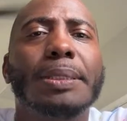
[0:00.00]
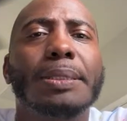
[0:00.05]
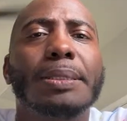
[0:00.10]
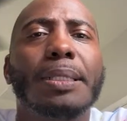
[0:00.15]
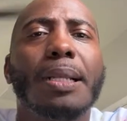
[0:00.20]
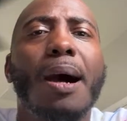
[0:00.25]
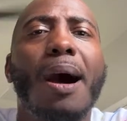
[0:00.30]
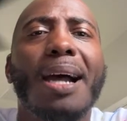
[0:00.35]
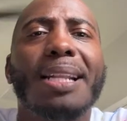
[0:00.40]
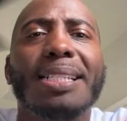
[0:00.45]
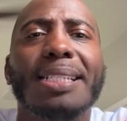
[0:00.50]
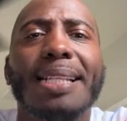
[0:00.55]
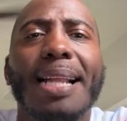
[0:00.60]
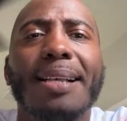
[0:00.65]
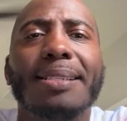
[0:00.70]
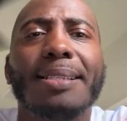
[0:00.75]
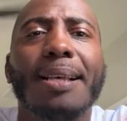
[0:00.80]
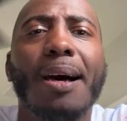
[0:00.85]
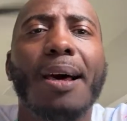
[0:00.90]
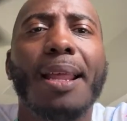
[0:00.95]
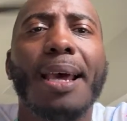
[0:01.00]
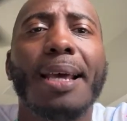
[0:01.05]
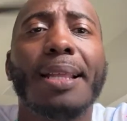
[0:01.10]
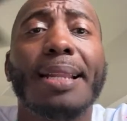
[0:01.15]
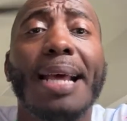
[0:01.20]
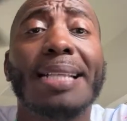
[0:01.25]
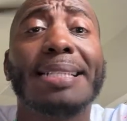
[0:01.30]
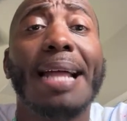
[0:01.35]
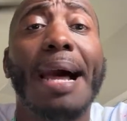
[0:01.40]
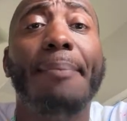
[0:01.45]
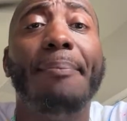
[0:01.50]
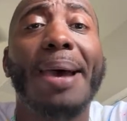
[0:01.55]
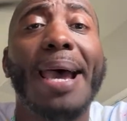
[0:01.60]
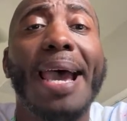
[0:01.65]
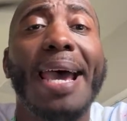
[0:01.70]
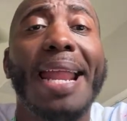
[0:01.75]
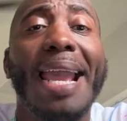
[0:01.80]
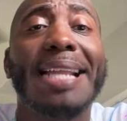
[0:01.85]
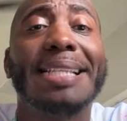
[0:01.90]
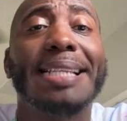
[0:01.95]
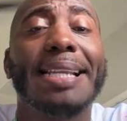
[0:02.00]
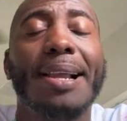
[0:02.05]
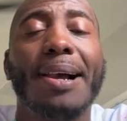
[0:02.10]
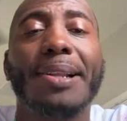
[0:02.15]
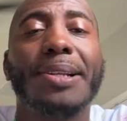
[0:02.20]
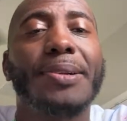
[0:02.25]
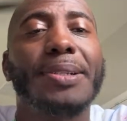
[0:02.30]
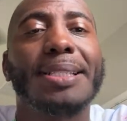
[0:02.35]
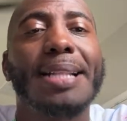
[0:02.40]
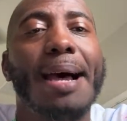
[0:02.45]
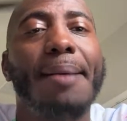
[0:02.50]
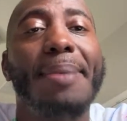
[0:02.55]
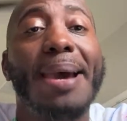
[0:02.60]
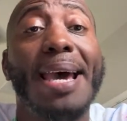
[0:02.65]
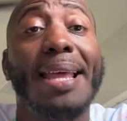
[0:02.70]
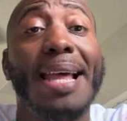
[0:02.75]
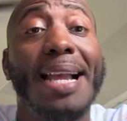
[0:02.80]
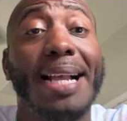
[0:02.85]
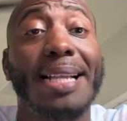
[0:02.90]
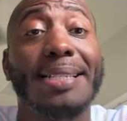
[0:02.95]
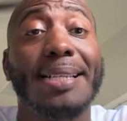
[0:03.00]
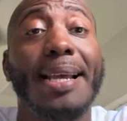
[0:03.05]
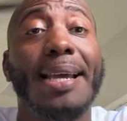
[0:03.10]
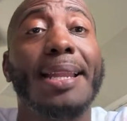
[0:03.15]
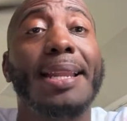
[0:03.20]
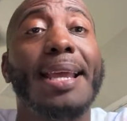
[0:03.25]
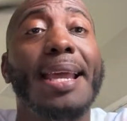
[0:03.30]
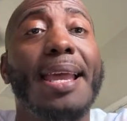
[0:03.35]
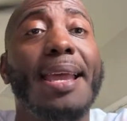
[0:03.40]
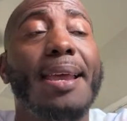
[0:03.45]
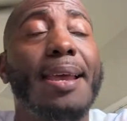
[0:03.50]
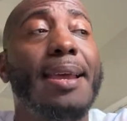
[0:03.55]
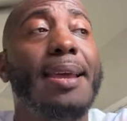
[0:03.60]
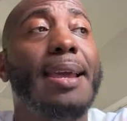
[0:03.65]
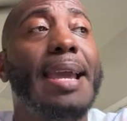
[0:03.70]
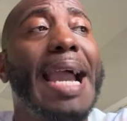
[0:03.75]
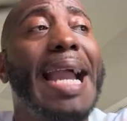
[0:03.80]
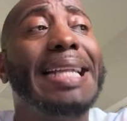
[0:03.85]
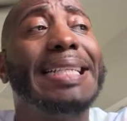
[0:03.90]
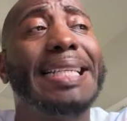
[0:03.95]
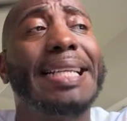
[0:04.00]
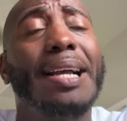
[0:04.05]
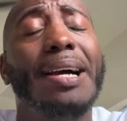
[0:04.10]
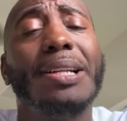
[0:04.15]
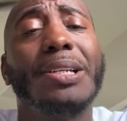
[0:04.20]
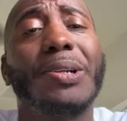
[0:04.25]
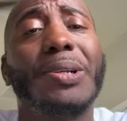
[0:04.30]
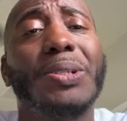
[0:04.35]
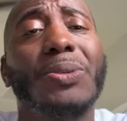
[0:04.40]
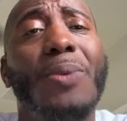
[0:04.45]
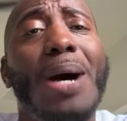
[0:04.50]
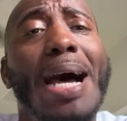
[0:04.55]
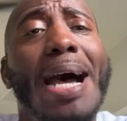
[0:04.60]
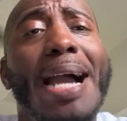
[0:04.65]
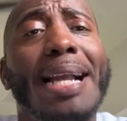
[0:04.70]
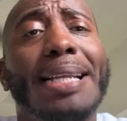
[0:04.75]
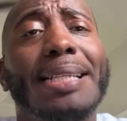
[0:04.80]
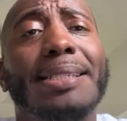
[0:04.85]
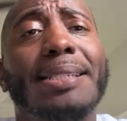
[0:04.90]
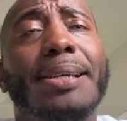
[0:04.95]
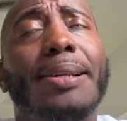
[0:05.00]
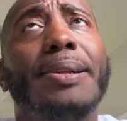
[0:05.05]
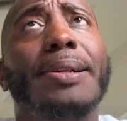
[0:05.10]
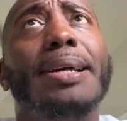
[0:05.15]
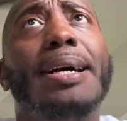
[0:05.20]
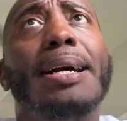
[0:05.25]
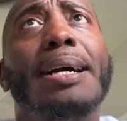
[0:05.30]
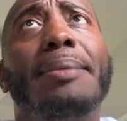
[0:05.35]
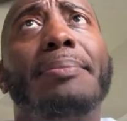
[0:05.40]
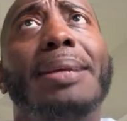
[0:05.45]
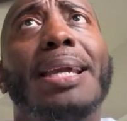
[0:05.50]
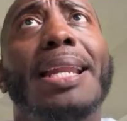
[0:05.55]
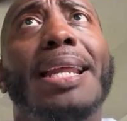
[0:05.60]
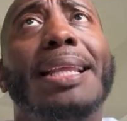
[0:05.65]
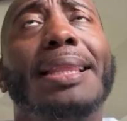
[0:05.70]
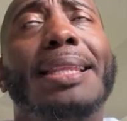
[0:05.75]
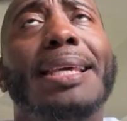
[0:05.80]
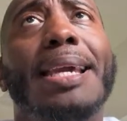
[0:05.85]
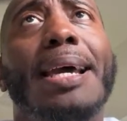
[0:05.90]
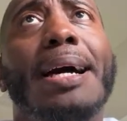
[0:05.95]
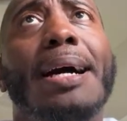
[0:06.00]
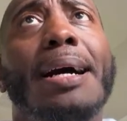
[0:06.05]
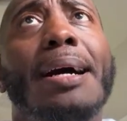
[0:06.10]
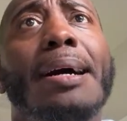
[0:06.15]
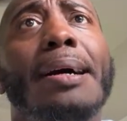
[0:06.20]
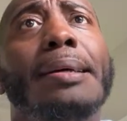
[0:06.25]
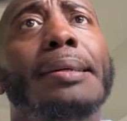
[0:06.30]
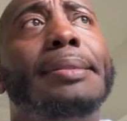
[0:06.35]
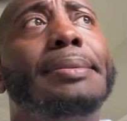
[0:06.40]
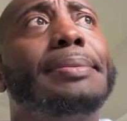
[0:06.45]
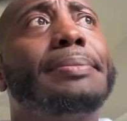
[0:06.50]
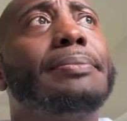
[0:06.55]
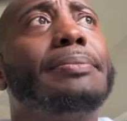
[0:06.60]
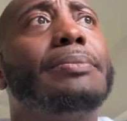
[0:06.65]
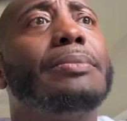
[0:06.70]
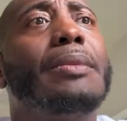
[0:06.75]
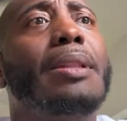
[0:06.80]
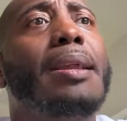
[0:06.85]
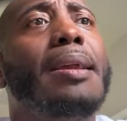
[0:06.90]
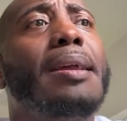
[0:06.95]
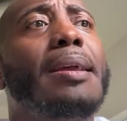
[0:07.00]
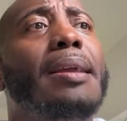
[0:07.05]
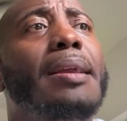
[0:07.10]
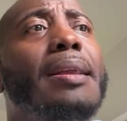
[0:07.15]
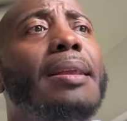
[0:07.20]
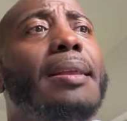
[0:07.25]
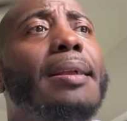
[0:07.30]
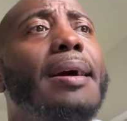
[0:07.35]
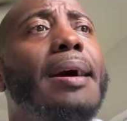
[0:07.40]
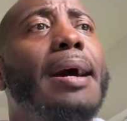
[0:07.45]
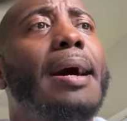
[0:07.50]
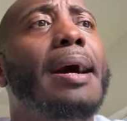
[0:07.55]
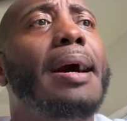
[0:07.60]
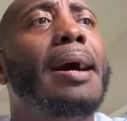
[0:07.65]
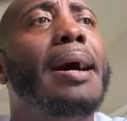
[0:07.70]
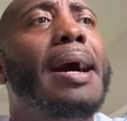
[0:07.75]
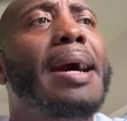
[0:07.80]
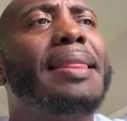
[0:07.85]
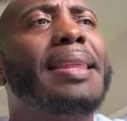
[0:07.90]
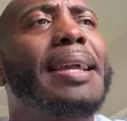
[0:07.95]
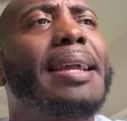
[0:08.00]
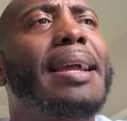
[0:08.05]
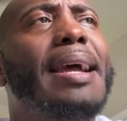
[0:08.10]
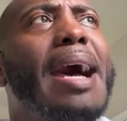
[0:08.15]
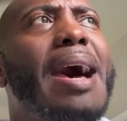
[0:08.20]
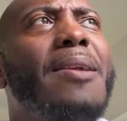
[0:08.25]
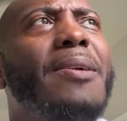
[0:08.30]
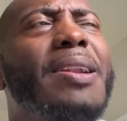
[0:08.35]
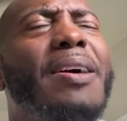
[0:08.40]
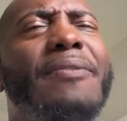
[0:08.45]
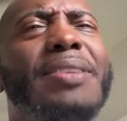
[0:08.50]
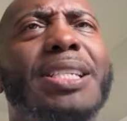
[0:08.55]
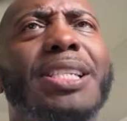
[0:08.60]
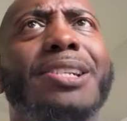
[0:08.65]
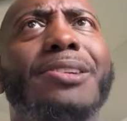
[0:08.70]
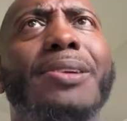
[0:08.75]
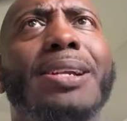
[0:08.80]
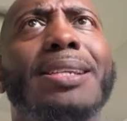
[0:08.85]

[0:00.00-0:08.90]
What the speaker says: Oh, I just now saw that. That's not bad. 1,800 is not bad. Like I said, 1,800 is why I considered getting the I don't know if it's Street